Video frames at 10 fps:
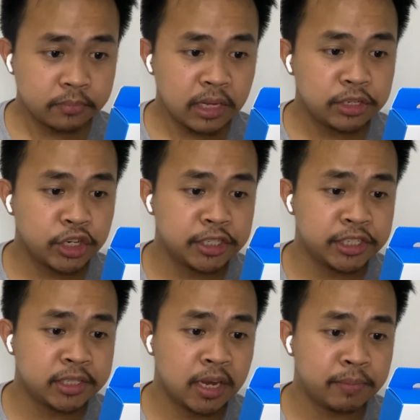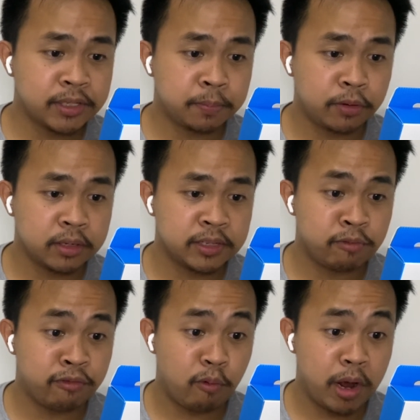Charging time is
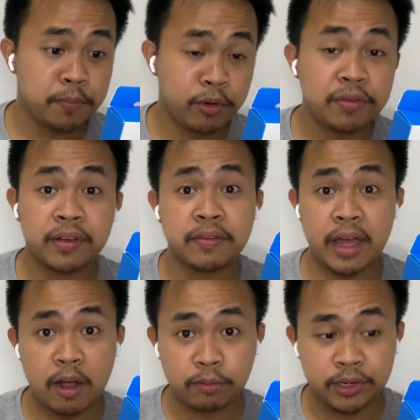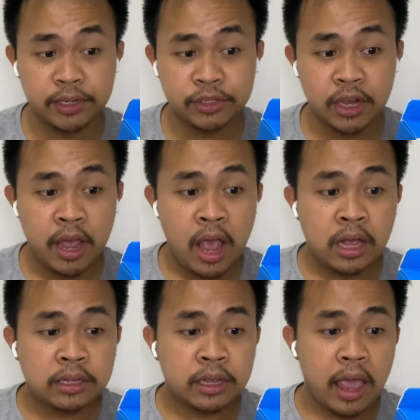approximately 1.5 hours,
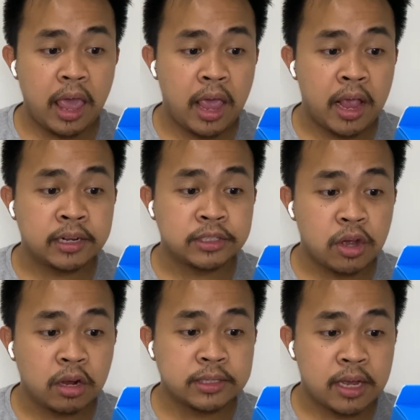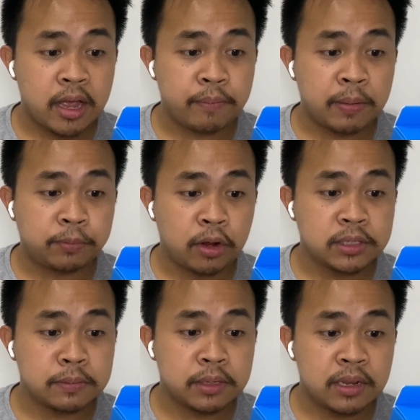and talk time
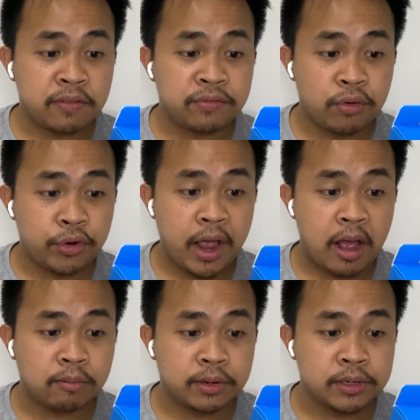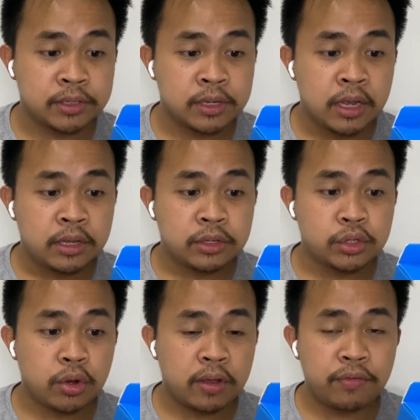approximately 4 hours.
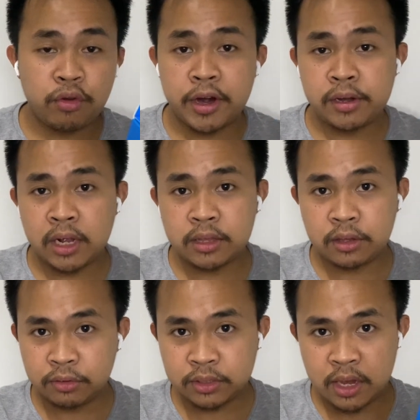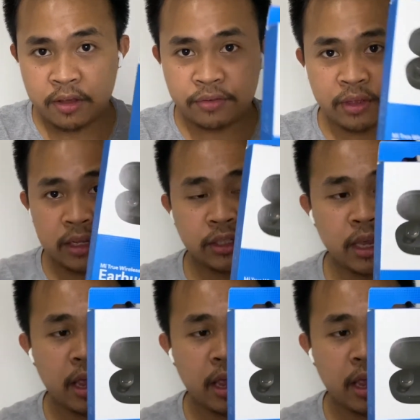So if you are not using these